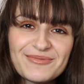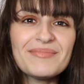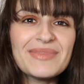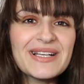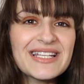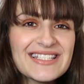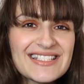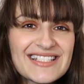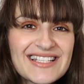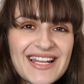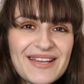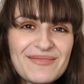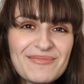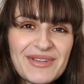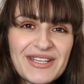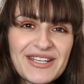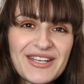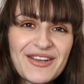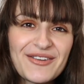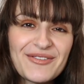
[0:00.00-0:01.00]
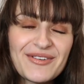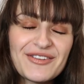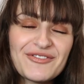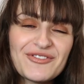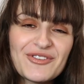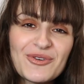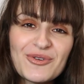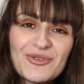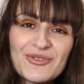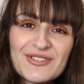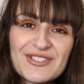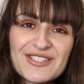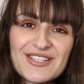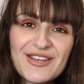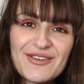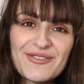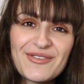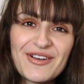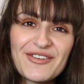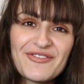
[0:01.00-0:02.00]
Please let me know if you're
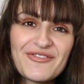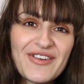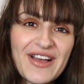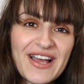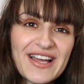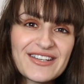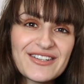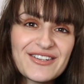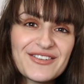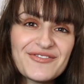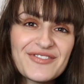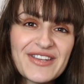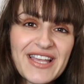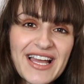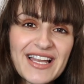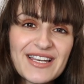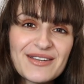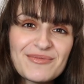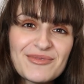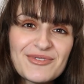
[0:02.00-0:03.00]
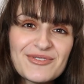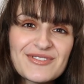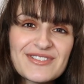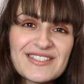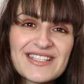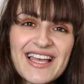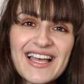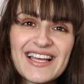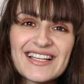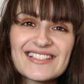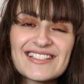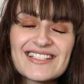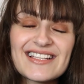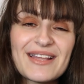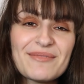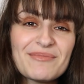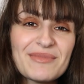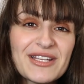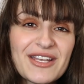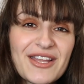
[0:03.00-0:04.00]
also a fan of the Animals, and
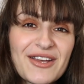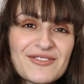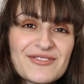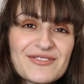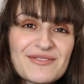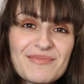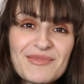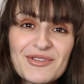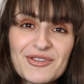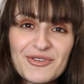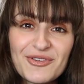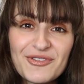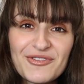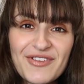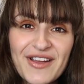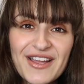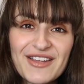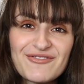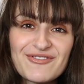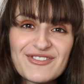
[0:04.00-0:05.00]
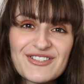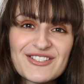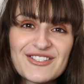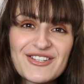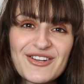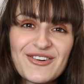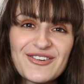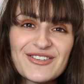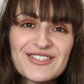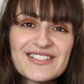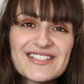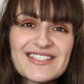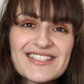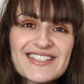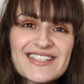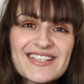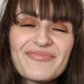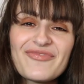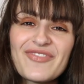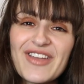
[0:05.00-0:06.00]
let me know some of your favourite
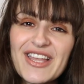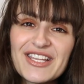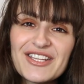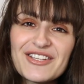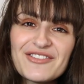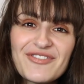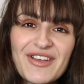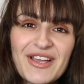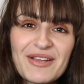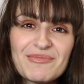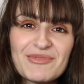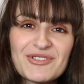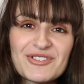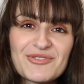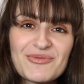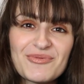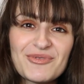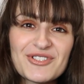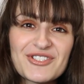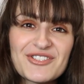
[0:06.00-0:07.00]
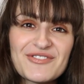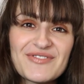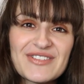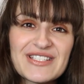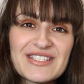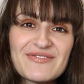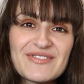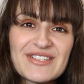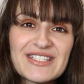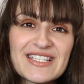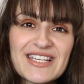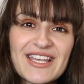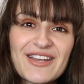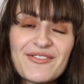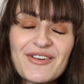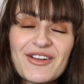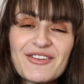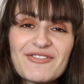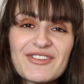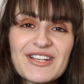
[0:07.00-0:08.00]
songs. Thank you very much for watching this video.
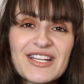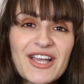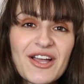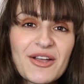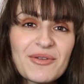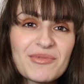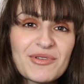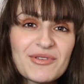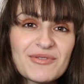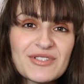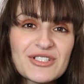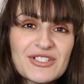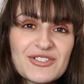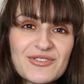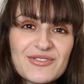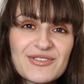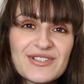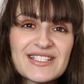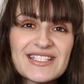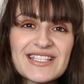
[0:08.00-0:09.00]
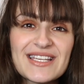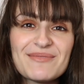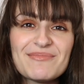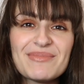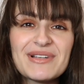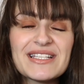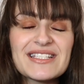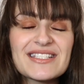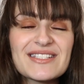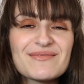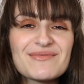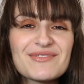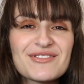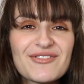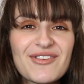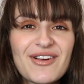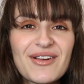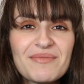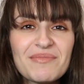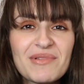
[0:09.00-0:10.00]
I really hope you enjoyed it. Please
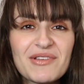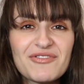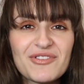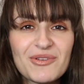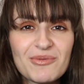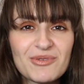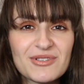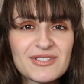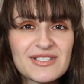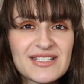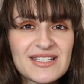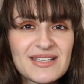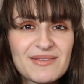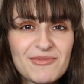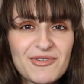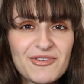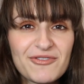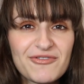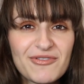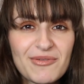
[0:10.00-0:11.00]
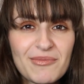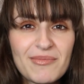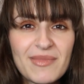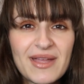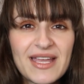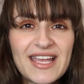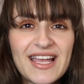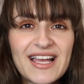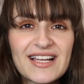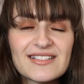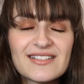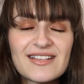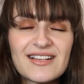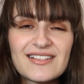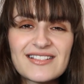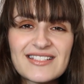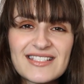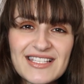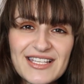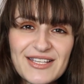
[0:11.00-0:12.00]
subscribe if you want to see more from me, and
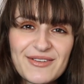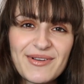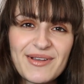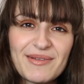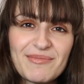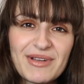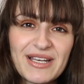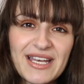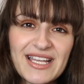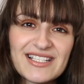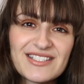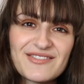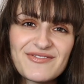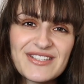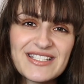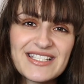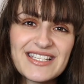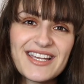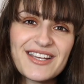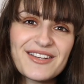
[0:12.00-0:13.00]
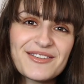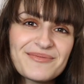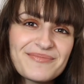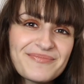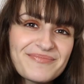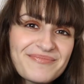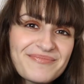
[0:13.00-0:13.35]
I'll see you in my next video.